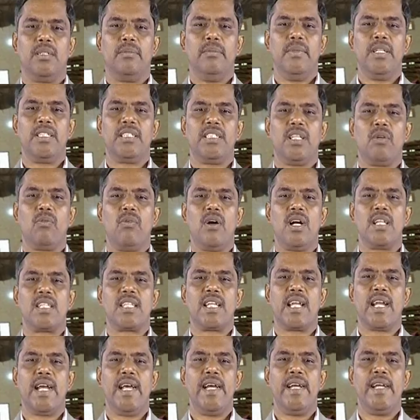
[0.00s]
Mixture was
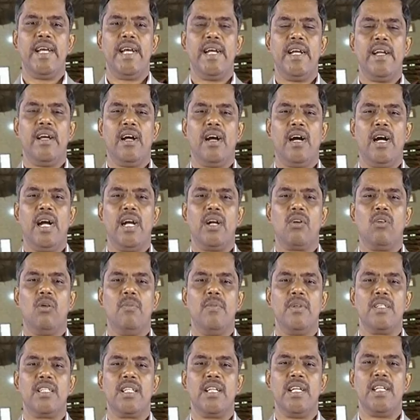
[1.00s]
grinded and
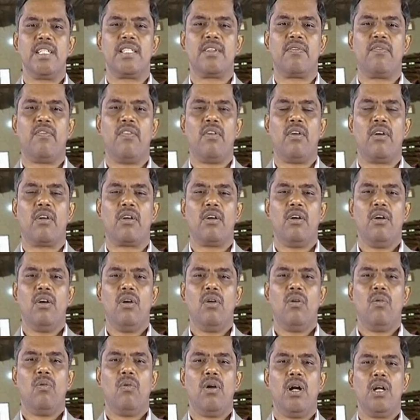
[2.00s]
homogenized for
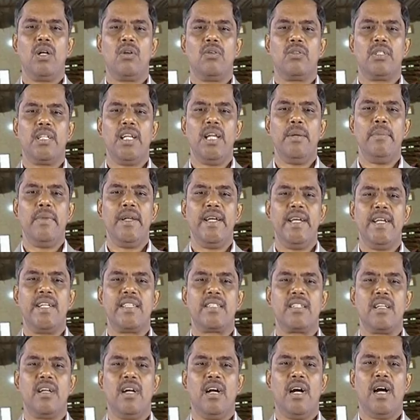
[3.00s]
1 to 3 minutes
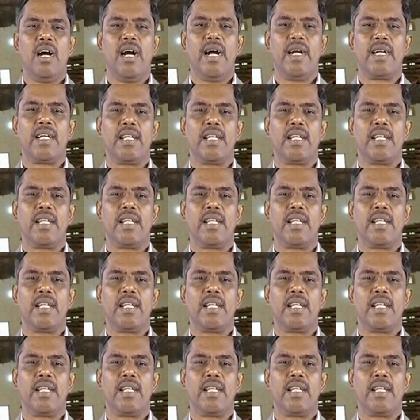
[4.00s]
at